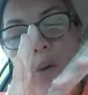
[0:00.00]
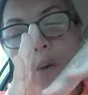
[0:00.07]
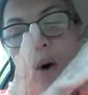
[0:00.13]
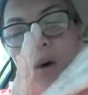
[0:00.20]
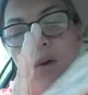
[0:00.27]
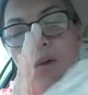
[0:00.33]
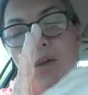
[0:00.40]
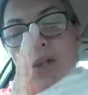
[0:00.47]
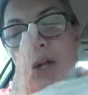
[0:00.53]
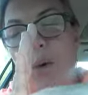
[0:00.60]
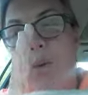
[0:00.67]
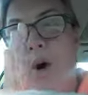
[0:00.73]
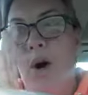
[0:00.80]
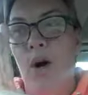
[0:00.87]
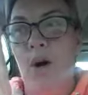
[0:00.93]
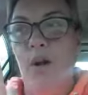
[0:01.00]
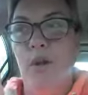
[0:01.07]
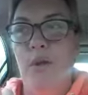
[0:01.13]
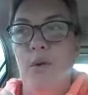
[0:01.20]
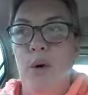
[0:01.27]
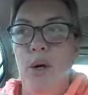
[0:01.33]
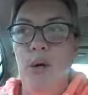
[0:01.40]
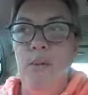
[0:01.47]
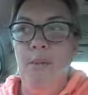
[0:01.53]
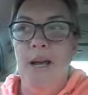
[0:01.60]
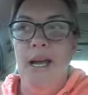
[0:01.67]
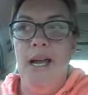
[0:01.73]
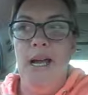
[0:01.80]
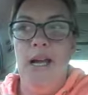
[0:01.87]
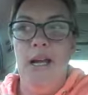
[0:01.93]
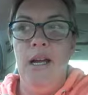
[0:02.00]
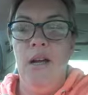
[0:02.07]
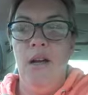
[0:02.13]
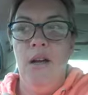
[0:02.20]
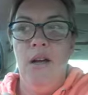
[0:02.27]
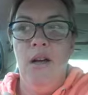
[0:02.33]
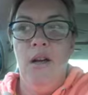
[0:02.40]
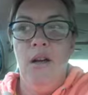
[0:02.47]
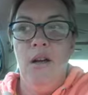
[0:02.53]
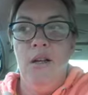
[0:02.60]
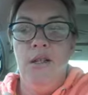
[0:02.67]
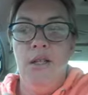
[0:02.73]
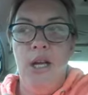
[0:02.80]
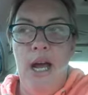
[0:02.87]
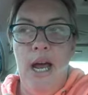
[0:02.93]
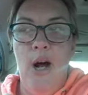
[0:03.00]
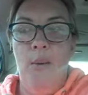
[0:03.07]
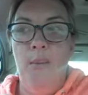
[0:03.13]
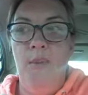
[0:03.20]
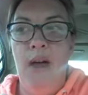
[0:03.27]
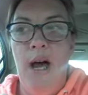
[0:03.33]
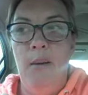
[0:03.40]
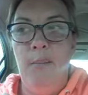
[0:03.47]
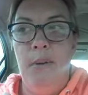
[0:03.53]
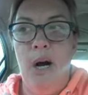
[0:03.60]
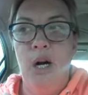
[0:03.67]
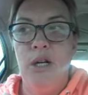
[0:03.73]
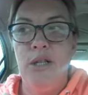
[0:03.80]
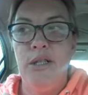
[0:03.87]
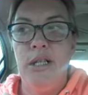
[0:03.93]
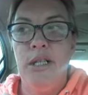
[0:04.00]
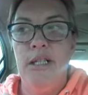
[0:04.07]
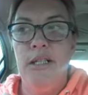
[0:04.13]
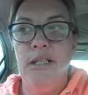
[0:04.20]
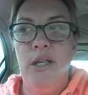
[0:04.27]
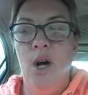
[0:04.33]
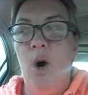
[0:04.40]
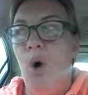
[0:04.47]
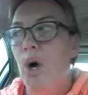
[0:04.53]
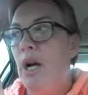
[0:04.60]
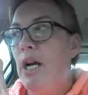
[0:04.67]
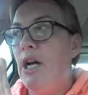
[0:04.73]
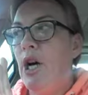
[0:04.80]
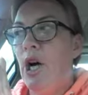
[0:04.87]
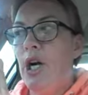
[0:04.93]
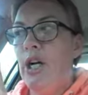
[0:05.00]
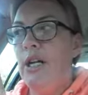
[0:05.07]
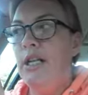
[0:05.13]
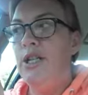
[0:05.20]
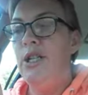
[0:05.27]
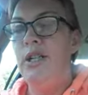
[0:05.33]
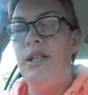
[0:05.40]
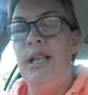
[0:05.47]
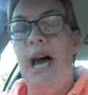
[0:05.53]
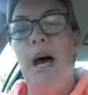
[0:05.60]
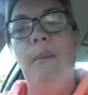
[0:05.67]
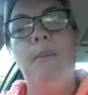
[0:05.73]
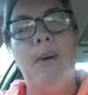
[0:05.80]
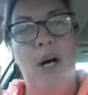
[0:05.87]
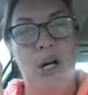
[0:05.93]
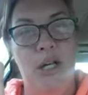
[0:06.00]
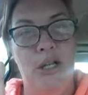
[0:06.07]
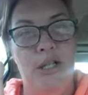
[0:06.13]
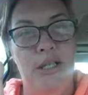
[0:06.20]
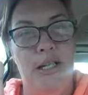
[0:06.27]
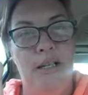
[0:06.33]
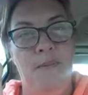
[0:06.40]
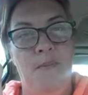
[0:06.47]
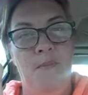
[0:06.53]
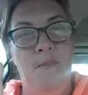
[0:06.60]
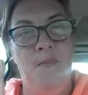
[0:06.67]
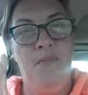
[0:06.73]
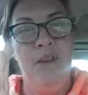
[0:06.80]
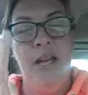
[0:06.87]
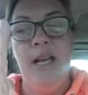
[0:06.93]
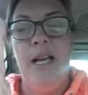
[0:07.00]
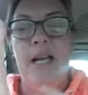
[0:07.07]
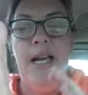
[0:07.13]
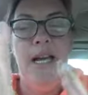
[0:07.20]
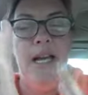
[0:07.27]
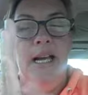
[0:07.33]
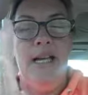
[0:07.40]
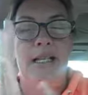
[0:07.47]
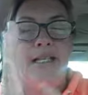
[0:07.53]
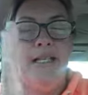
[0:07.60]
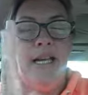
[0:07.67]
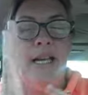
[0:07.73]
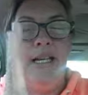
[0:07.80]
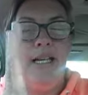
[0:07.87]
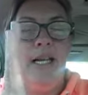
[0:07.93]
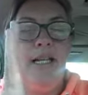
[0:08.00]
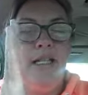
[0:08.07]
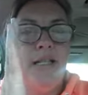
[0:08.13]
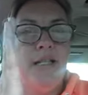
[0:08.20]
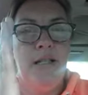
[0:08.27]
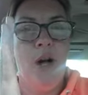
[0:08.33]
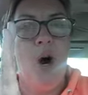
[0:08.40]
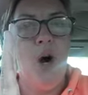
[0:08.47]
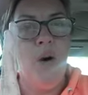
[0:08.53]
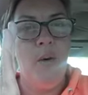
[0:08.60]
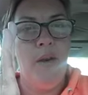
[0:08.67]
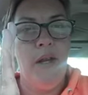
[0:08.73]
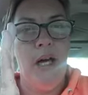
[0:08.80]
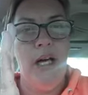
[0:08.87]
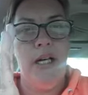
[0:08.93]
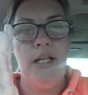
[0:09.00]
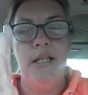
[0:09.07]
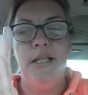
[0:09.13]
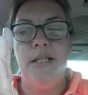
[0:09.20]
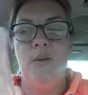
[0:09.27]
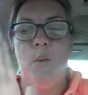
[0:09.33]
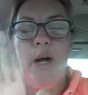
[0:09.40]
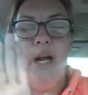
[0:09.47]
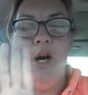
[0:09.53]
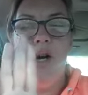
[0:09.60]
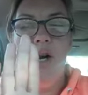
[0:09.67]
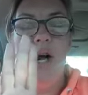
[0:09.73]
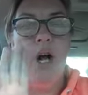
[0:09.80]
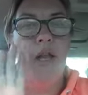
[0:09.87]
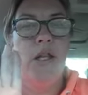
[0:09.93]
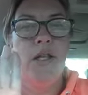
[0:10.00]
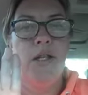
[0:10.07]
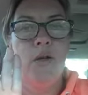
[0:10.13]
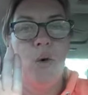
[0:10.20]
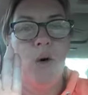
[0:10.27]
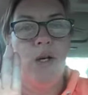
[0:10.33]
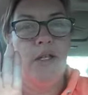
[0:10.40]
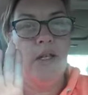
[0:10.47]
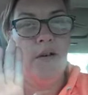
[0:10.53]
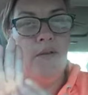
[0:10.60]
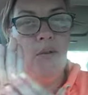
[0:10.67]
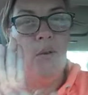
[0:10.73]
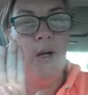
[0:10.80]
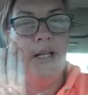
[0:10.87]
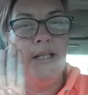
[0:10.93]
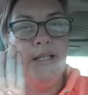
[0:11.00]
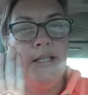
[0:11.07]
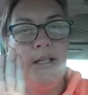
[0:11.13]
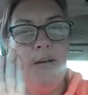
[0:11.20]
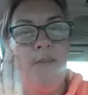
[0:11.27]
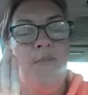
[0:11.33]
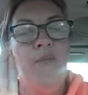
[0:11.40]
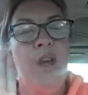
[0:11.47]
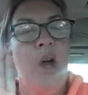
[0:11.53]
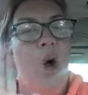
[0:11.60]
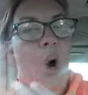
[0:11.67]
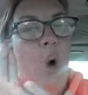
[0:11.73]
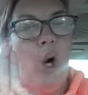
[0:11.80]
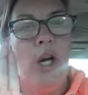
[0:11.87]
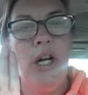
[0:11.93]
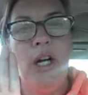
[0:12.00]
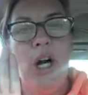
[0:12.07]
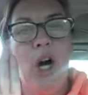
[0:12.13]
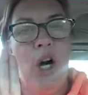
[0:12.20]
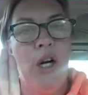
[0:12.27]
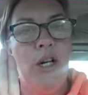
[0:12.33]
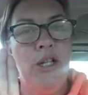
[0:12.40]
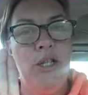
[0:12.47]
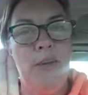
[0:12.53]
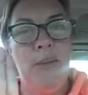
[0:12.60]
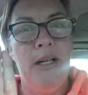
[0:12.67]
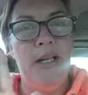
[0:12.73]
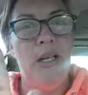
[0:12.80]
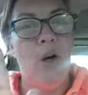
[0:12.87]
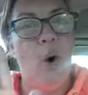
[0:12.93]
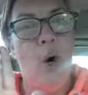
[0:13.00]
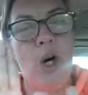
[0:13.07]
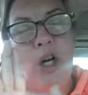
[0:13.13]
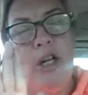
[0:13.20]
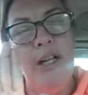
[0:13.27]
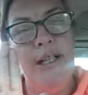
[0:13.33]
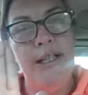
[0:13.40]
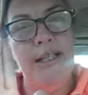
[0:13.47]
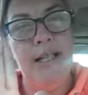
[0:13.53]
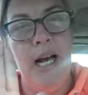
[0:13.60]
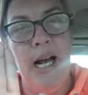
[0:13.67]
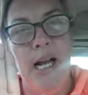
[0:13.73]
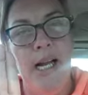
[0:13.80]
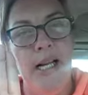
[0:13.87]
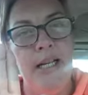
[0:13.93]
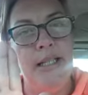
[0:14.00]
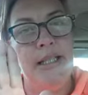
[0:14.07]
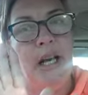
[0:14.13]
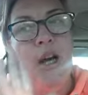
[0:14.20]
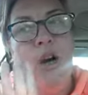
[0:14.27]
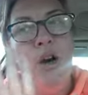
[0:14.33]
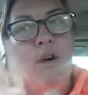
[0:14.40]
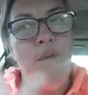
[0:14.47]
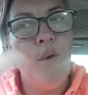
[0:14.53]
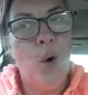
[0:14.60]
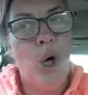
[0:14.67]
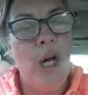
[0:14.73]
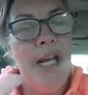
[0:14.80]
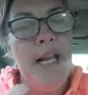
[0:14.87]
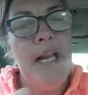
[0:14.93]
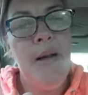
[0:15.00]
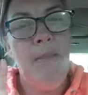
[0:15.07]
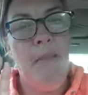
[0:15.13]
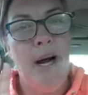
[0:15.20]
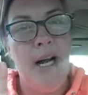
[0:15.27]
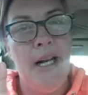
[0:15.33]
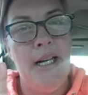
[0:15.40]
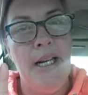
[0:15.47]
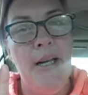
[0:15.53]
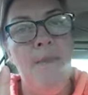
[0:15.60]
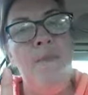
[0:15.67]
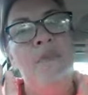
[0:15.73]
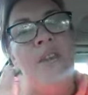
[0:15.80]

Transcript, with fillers: want to work through me to help that person or encourage that person? See, it doesn't start with us. We are not the source of wisdom or encouragement or good things for anybody.